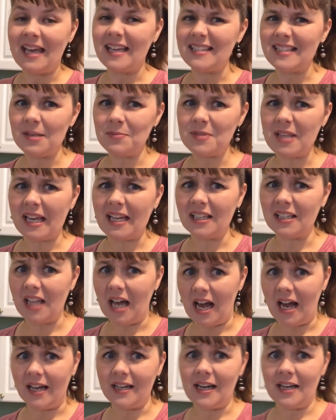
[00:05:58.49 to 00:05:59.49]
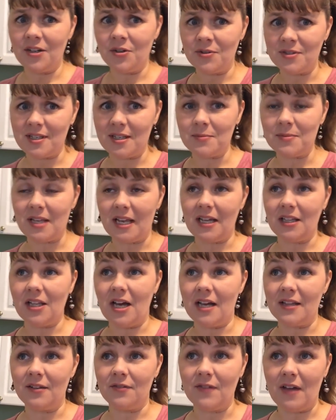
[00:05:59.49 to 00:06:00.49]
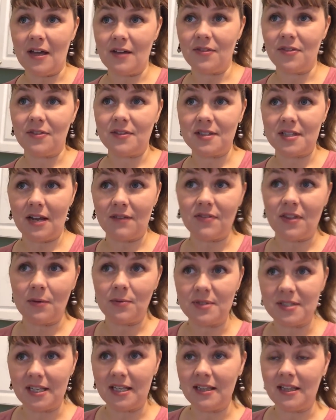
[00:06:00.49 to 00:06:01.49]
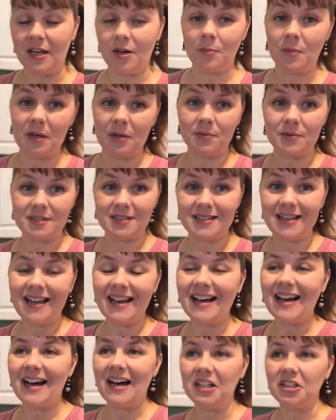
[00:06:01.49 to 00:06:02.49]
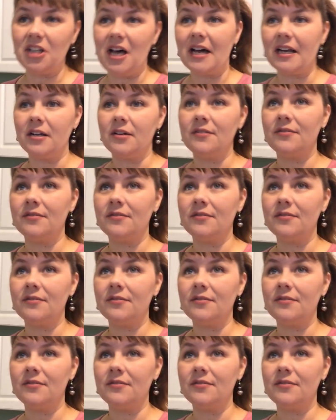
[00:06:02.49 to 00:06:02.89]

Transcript: it seems like a lot. I know it seems like a lot of stuff that was in there, but it was a lot